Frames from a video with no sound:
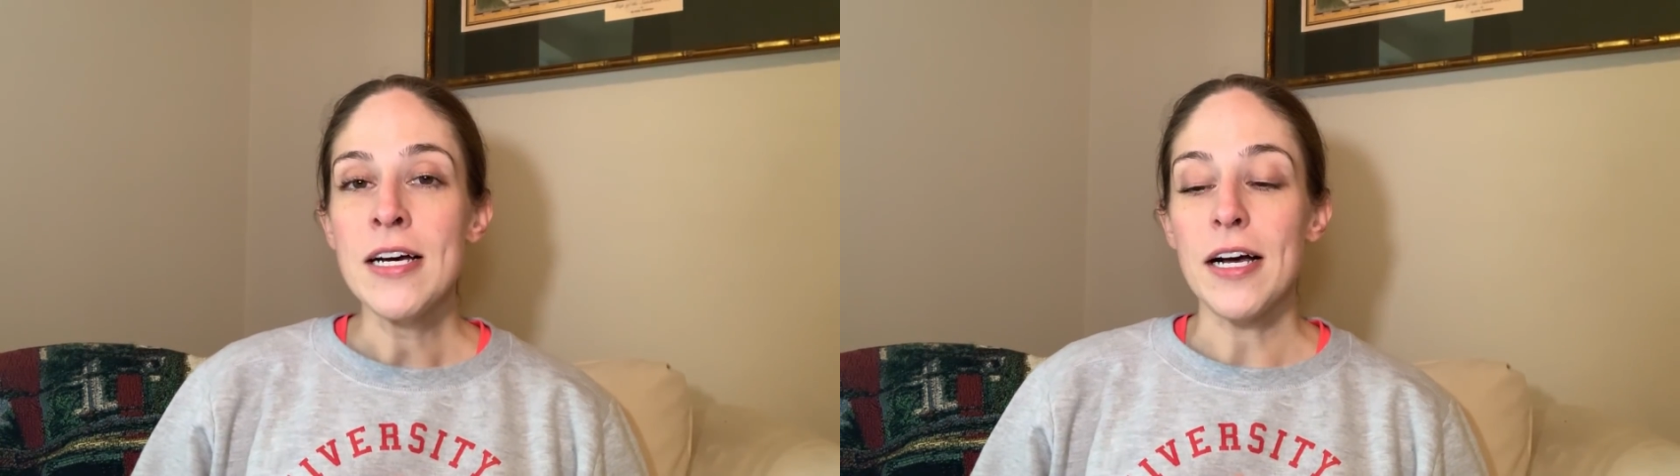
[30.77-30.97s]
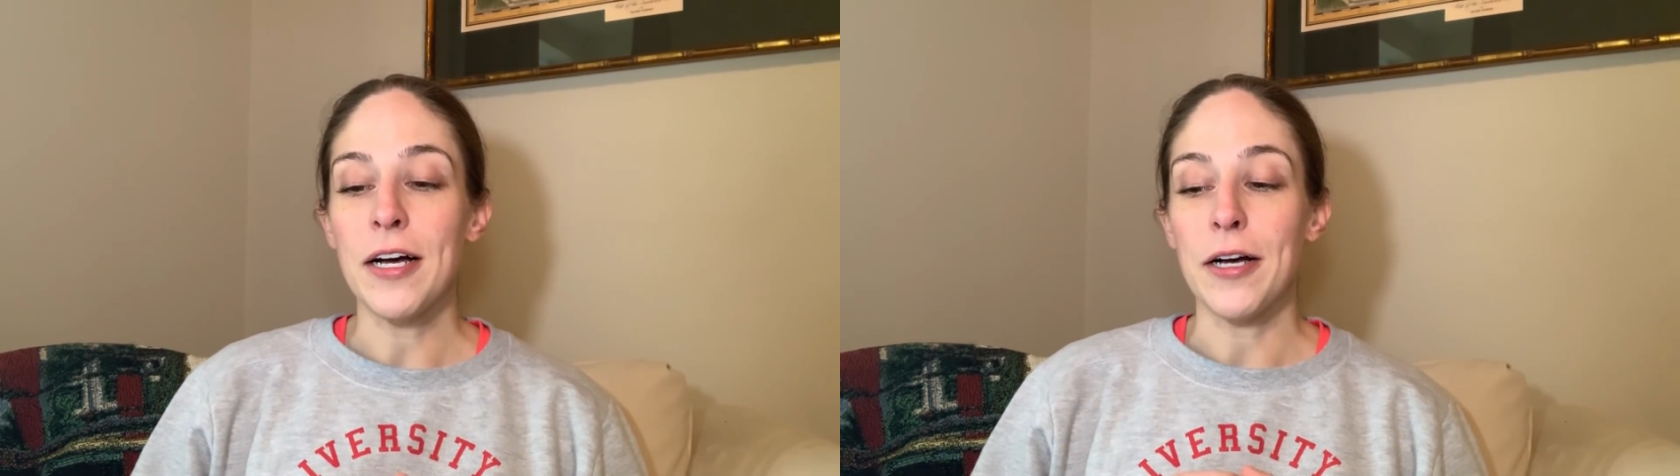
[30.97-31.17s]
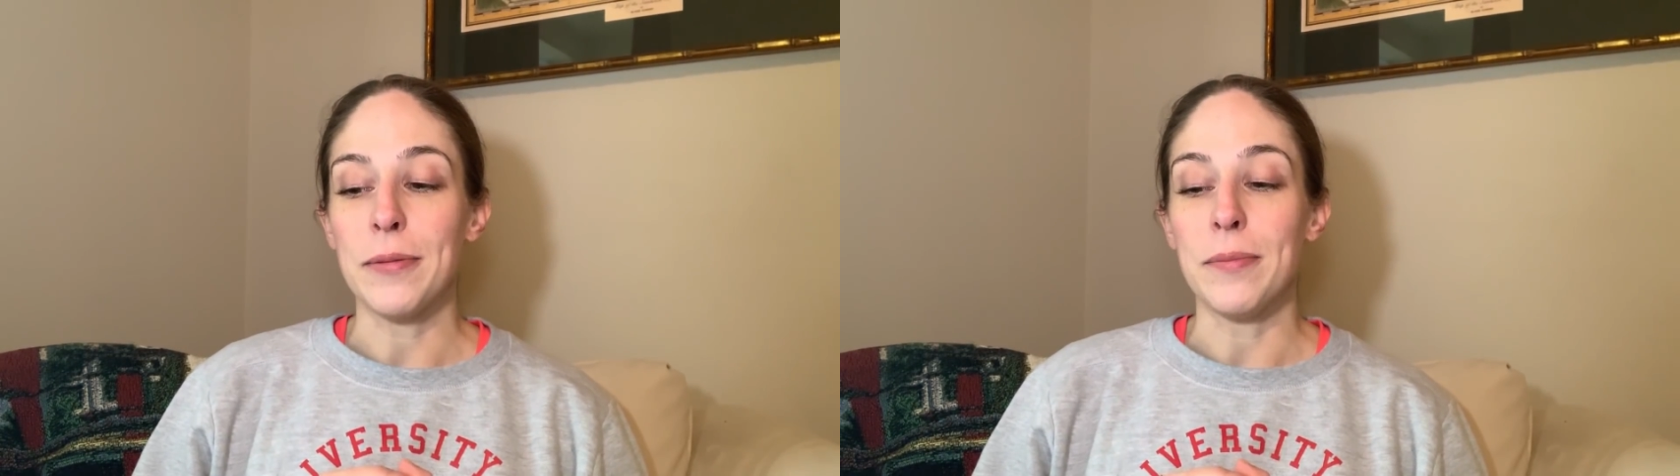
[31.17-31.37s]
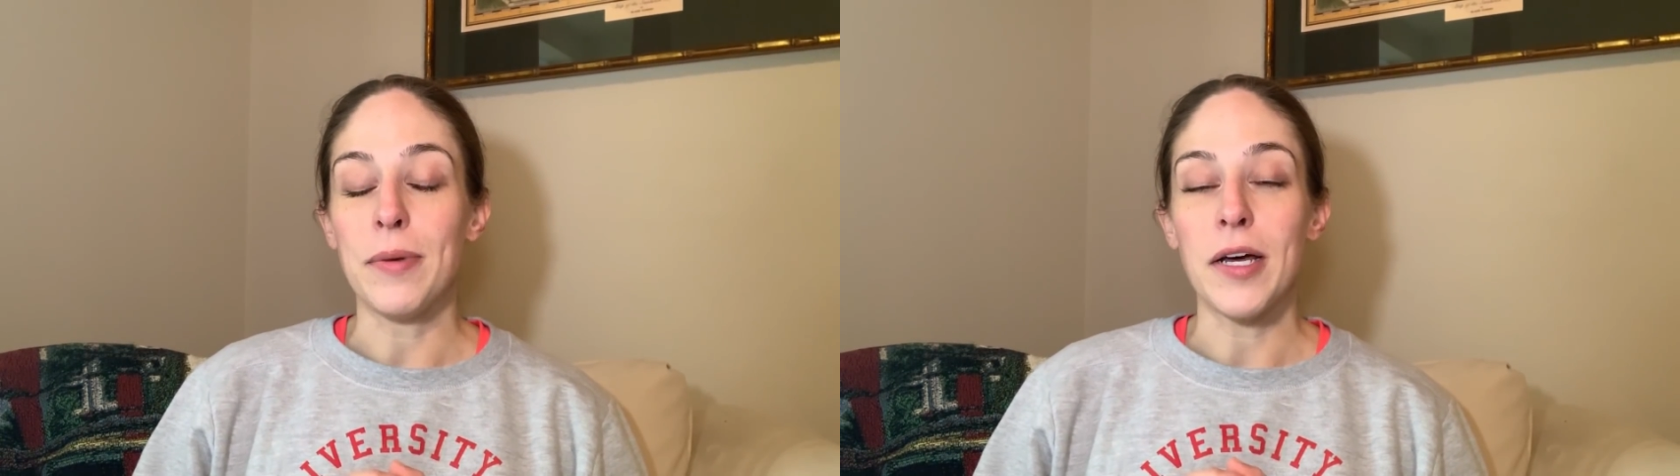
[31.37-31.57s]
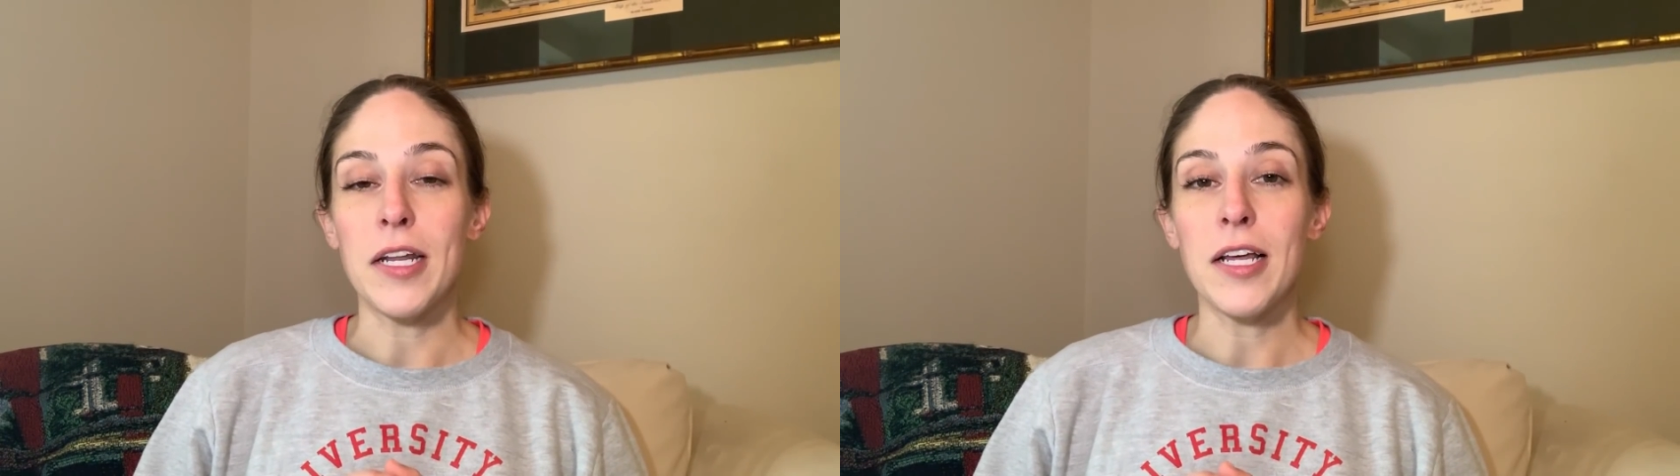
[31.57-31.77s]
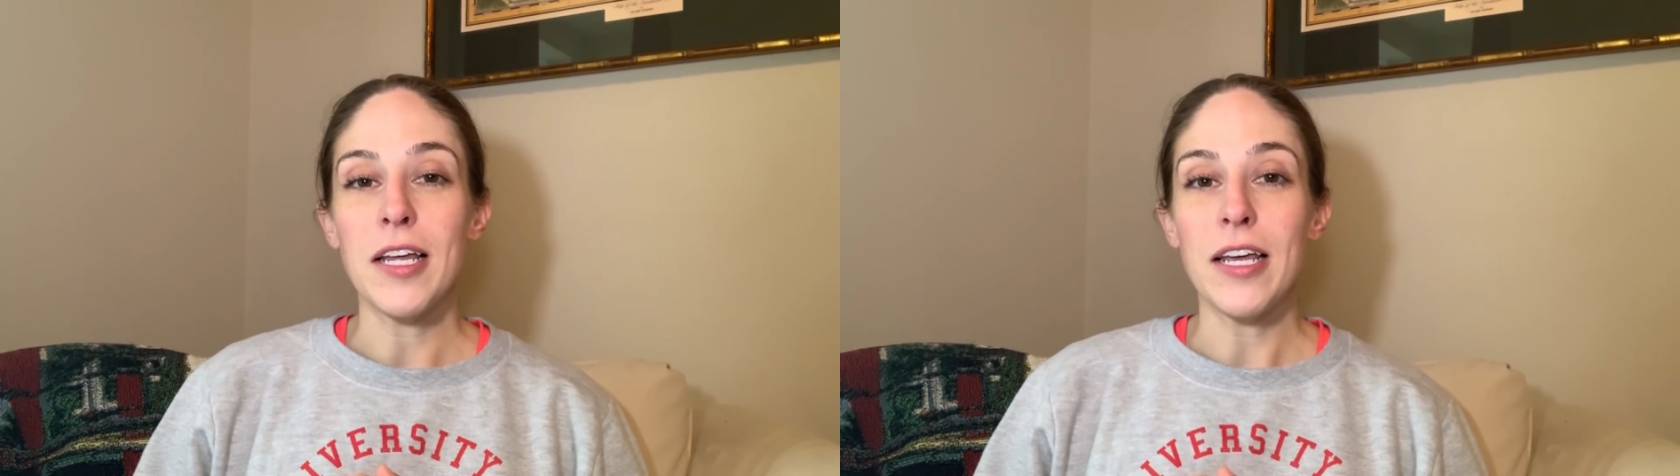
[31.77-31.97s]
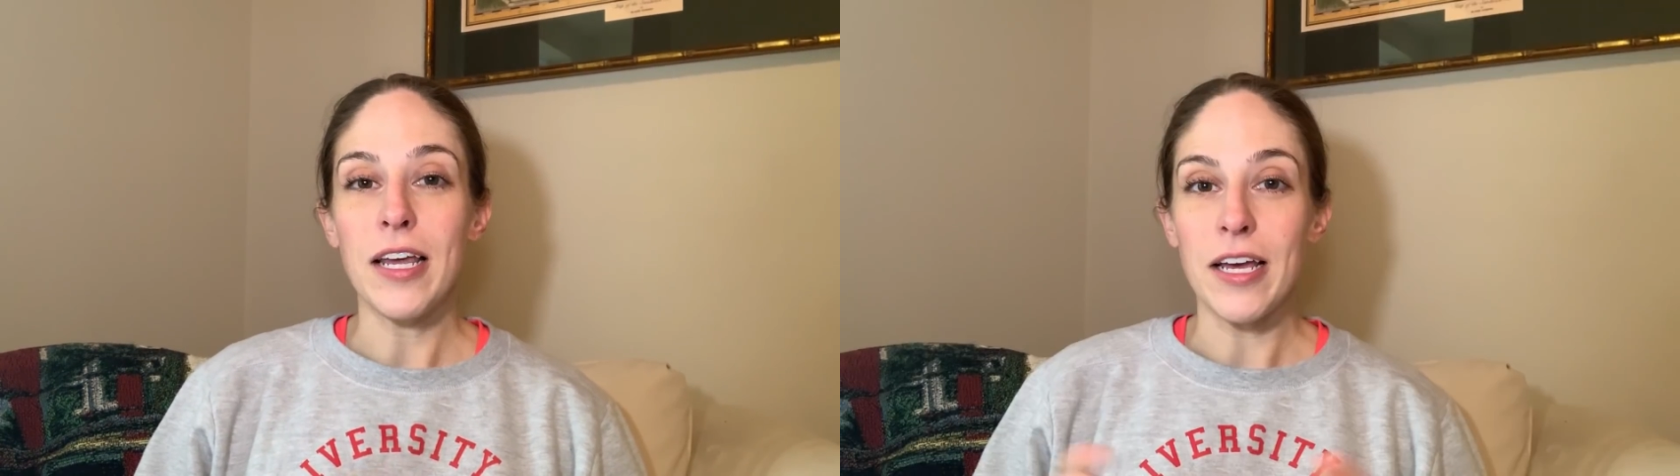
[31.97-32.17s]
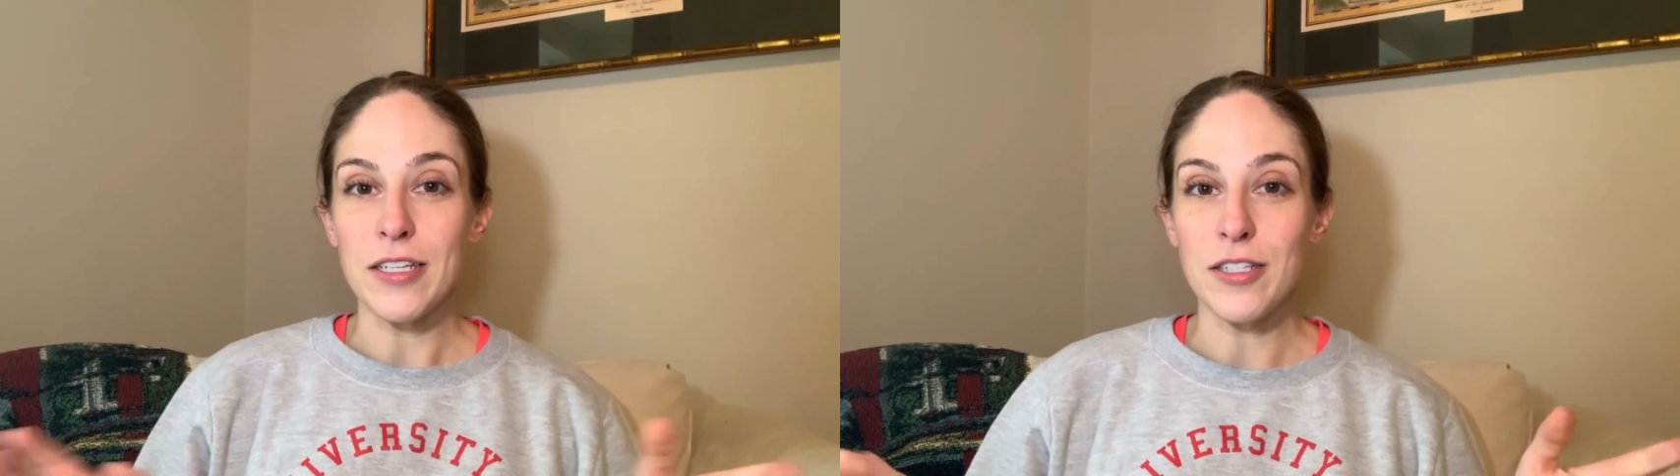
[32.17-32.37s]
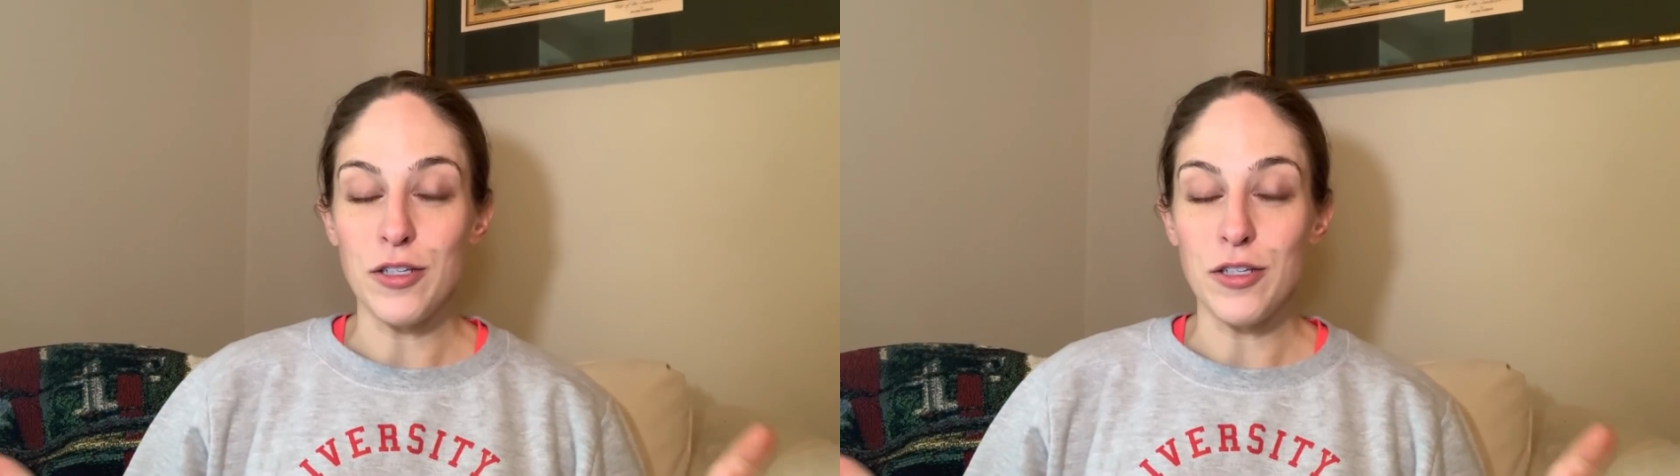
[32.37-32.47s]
But as